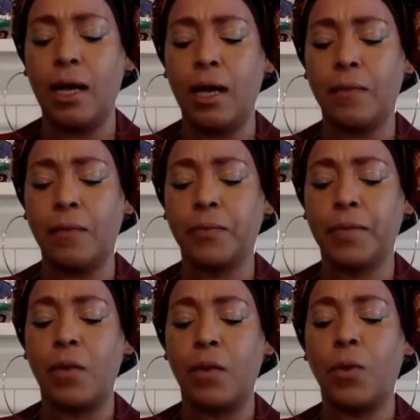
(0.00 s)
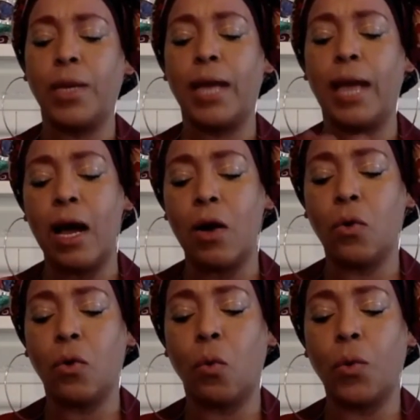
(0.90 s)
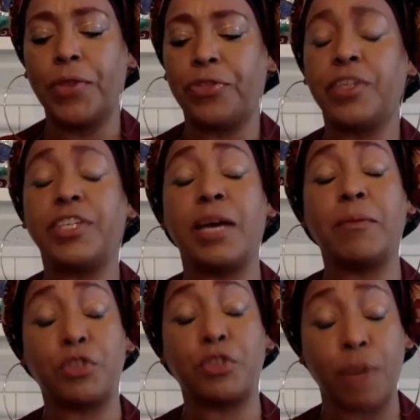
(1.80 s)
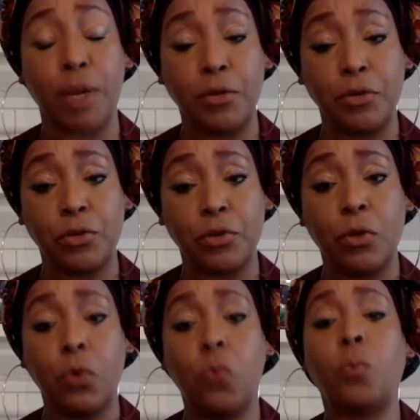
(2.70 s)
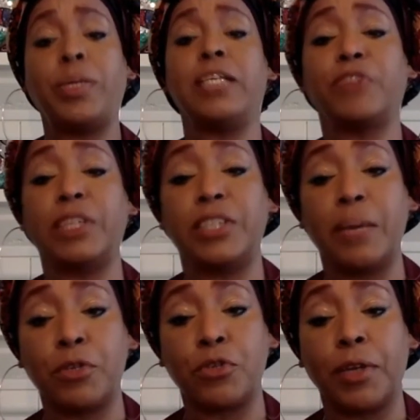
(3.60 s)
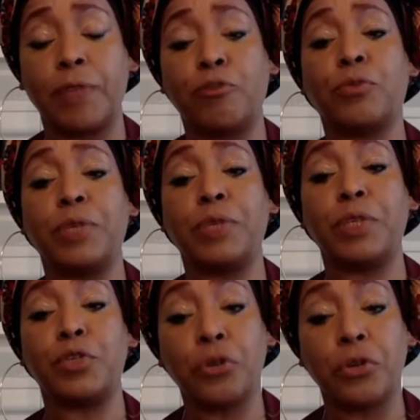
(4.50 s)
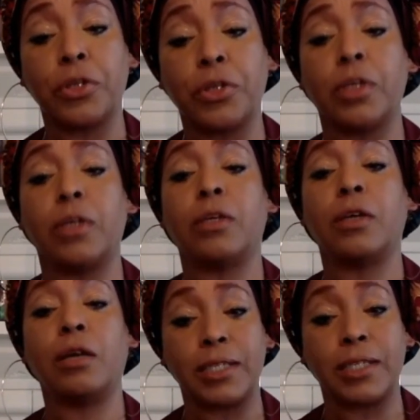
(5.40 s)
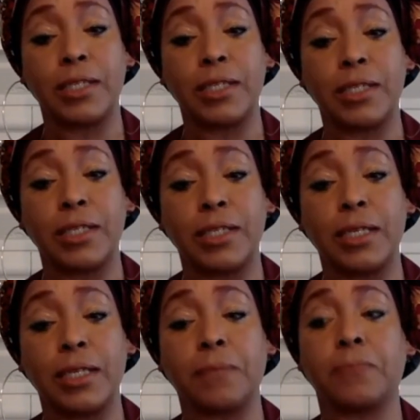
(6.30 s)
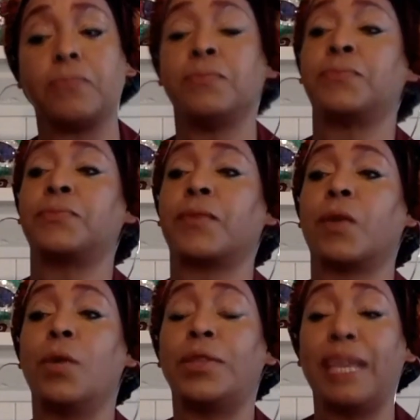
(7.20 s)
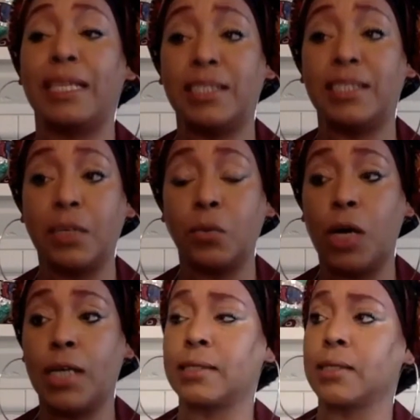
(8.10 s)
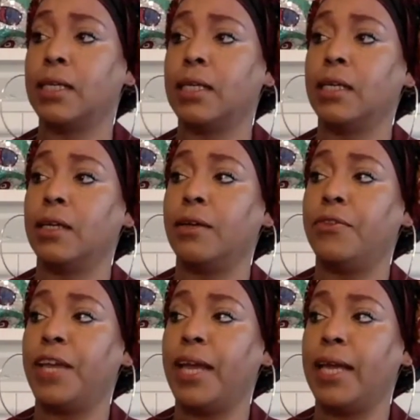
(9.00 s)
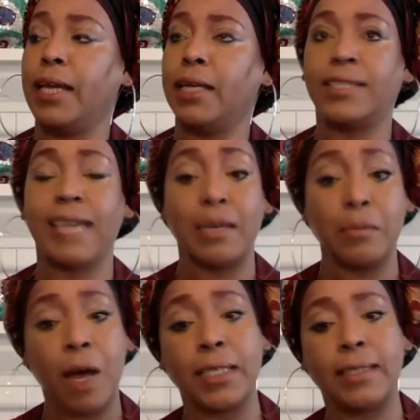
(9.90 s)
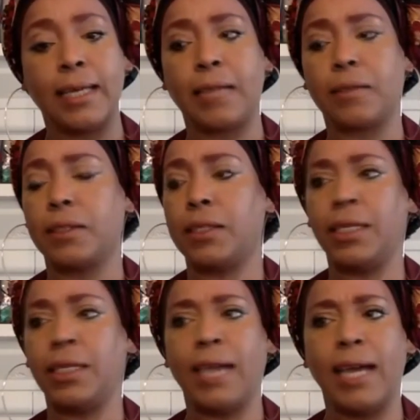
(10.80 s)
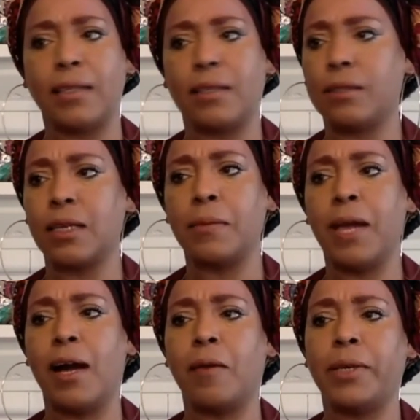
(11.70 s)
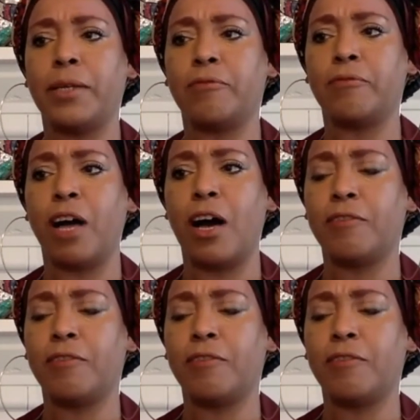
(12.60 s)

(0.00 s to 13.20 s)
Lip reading: that went out with the demonstrators who peacefully demonstrated for a return to democracy. What they did was they set him up, said that he had somehow been involved in